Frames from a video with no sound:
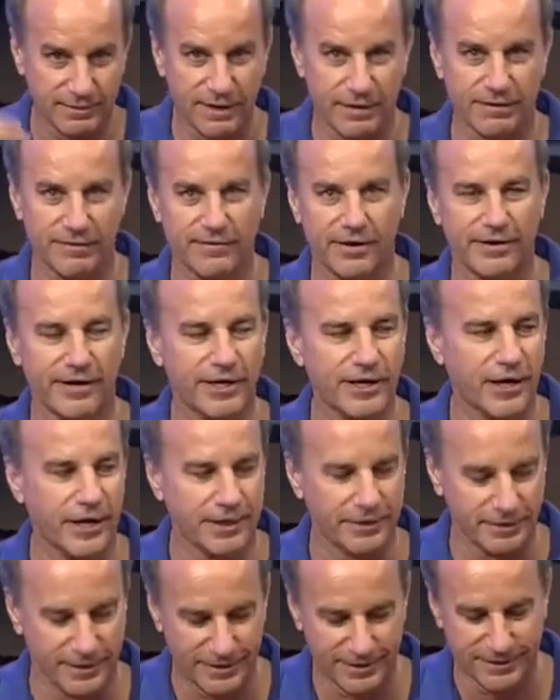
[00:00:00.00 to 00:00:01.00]
Very, very
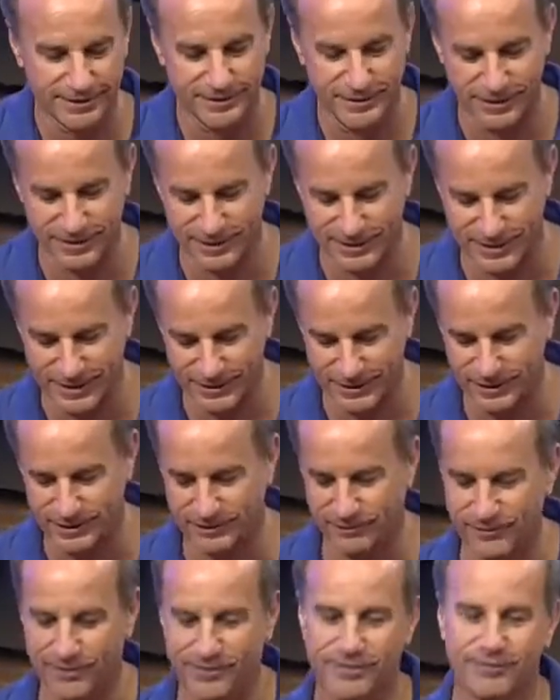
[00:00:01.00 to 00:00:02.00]
good. So you can see
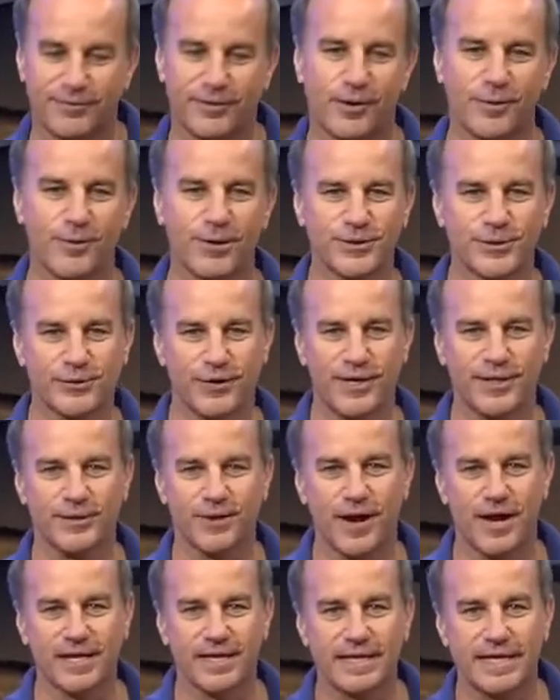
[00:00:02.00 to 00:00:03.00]
she's a very, very well-trained
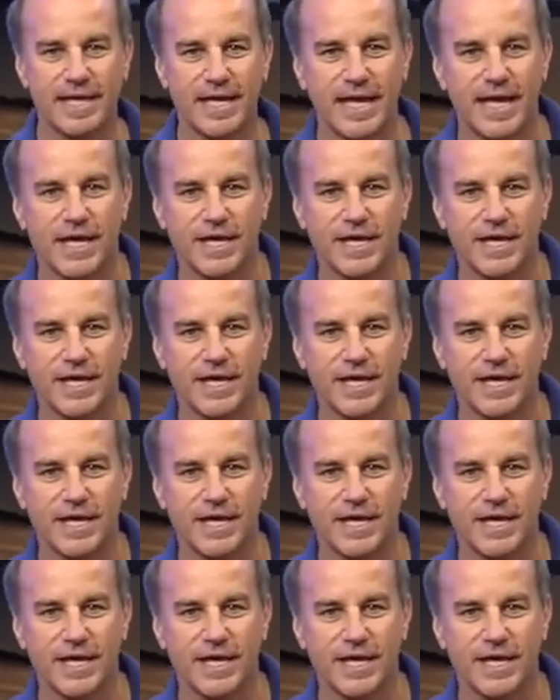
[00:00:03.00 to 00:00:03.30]
doggy.